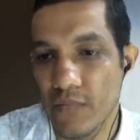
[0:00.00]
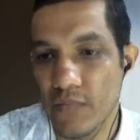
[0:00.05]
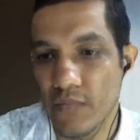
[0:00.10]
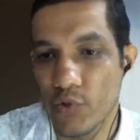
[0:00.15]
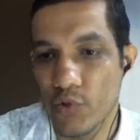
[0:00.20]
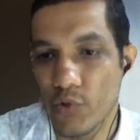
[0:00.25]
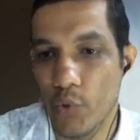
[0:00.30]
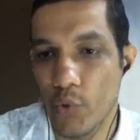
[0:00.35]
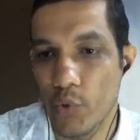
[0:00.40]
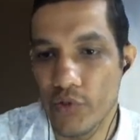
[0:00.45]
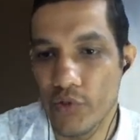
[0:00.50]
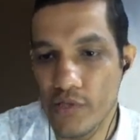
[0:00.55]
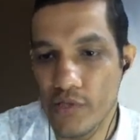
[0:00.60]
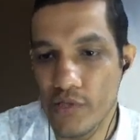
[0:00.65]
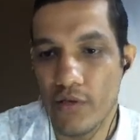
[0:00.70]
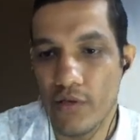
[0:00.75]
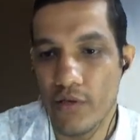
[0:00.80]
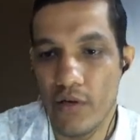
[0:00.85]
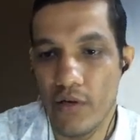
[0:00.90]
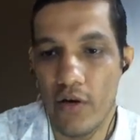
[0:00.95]

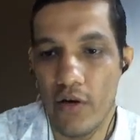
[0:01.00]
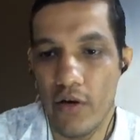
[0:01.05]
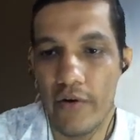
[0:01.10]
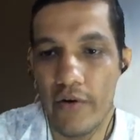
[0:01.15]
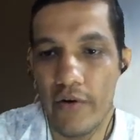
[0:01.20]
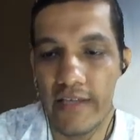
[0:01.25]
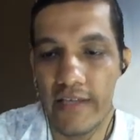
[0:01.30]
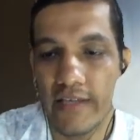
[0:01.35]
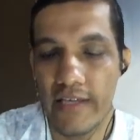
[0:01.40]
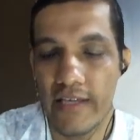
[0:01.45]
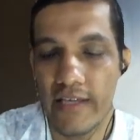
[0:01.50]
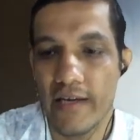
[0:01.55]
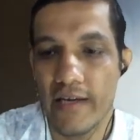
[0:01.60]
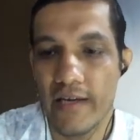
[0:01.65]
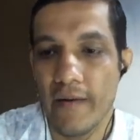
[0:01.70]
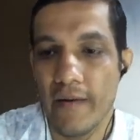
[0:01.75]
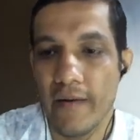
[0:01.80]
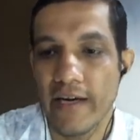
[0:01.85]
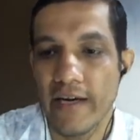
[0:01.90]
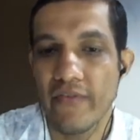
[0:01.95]
zones, or you can say
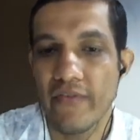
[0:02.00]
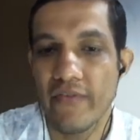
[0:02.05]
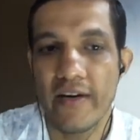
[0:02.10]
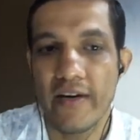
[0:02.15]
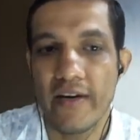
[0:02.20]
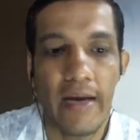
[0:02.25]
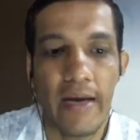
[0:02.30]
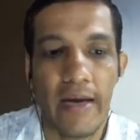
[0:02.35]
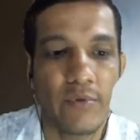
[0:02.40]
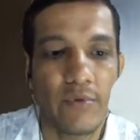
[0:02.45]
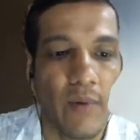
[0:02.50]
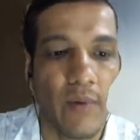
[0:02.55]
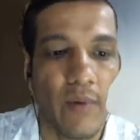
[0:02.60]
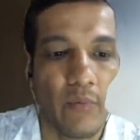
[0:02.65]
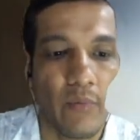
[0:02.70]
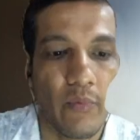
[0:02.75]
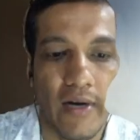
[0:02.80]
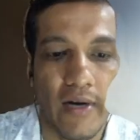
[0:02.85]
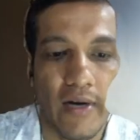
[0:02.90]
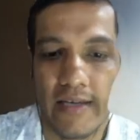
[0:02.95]
different types of
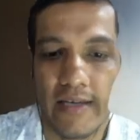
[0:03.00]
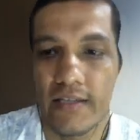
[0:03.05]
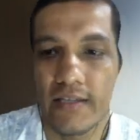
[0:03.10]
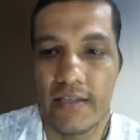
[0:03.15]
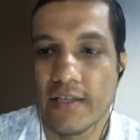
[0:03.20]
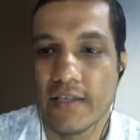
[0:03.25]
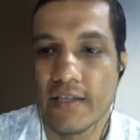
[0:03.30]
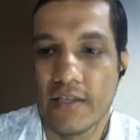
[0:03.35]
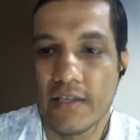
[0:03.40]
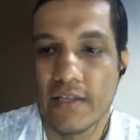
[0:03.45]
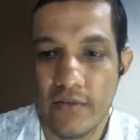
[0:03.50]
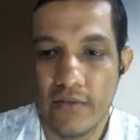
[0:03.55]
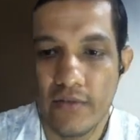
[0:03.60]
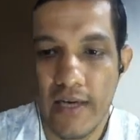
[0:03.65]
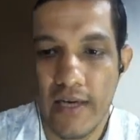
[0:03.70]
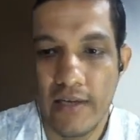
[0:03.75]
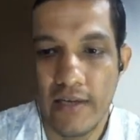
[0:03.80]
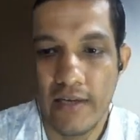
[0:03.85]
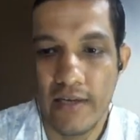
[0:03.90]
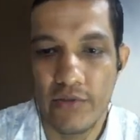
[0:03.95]
boundary layers. So
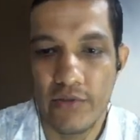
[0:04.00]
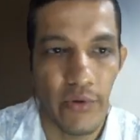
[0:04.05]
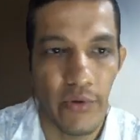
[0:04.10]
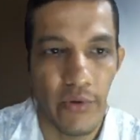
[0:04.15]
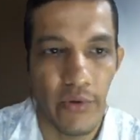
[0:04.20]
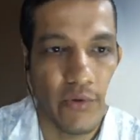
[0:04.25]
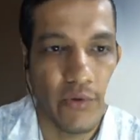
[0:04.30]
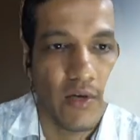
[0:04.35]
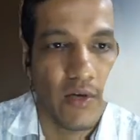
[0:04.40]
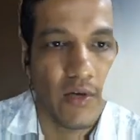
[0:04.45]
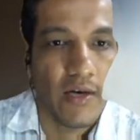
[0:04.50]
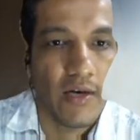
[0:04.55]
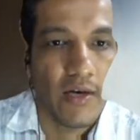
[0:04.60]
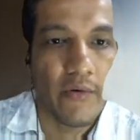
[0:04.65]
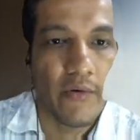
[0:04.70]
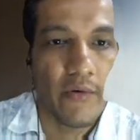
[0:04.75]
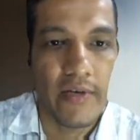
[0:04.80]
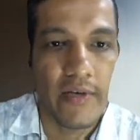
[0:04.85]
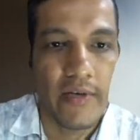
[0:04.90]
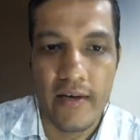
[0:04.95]
that I'll show you. Now
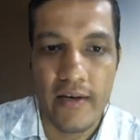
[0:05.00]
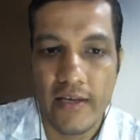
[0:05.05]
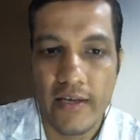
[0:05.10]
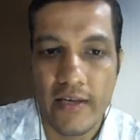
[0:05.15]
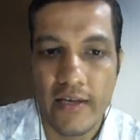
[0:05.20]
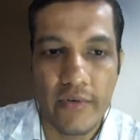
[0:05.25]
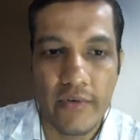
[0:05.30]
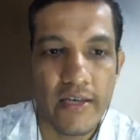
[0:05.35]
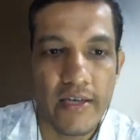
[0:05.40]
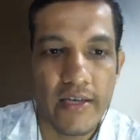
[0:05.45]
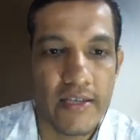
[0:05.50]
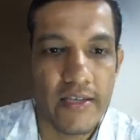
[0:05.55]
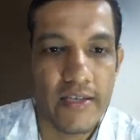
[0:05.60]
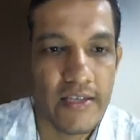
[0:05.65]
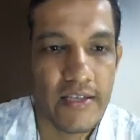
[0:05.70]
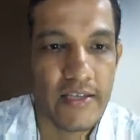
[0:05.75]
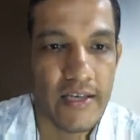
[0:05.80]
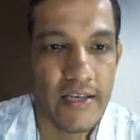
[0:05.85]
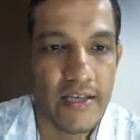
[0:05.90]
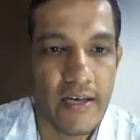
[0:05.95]
here, as we are
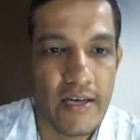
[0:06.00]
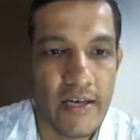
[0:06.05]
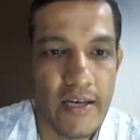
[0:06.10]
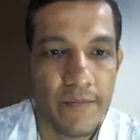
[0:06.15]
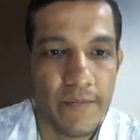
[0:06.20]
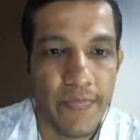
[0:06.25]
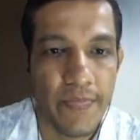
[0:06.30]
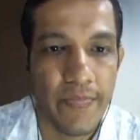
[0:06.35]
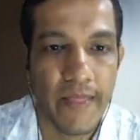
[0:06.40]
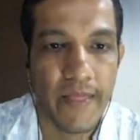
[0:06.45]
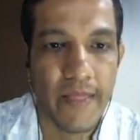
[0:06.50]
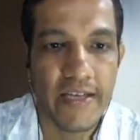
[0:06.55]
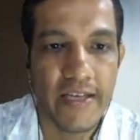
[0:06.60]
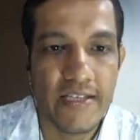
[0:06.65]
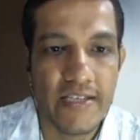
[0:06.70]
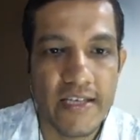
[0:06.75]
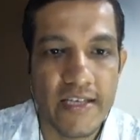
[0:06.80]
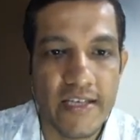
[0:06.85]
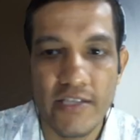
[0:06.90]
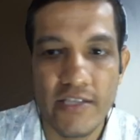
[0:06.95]
discussing here, the
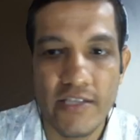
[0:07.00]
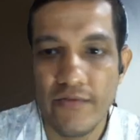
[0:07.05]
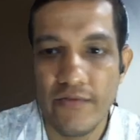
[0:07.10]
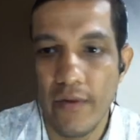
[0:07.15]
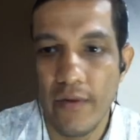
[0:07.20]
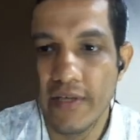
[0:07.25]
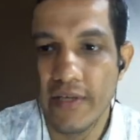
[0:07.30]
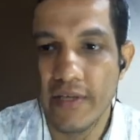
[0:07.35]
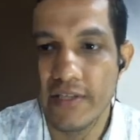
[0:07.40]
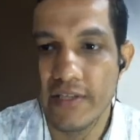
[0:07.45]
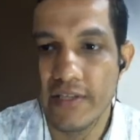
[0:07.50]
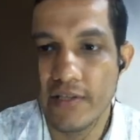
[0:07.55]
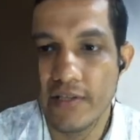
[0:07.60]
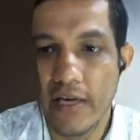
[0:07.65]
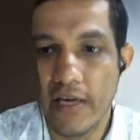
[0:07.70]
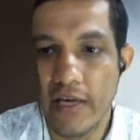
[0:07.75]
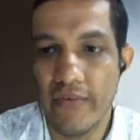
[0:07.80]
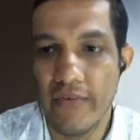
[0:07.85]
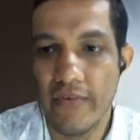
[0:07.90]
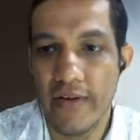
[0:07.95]
distance from this
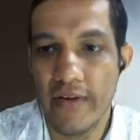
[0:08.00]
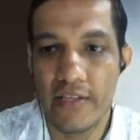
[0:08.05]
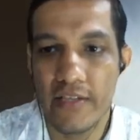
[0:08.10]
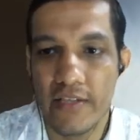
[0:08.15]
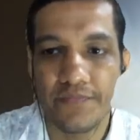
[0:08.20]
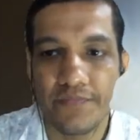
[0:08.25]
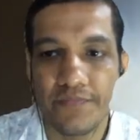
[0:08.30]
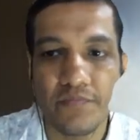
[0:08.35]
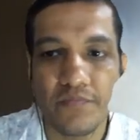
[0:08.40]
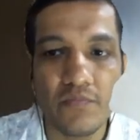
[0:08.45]
surface,